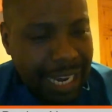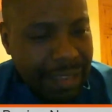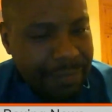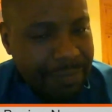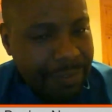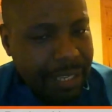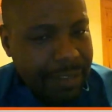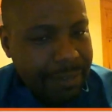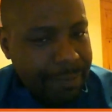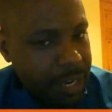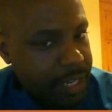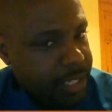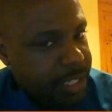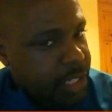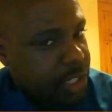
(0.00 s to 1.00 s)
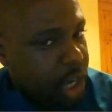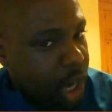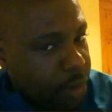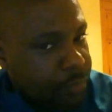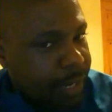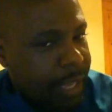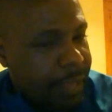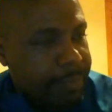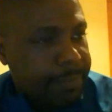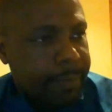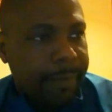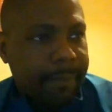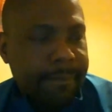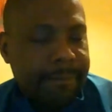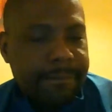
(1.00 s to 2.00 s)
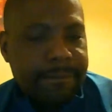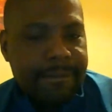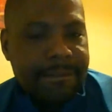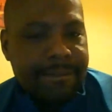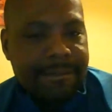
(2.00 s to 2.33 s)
on Cleverly versus Kovalev,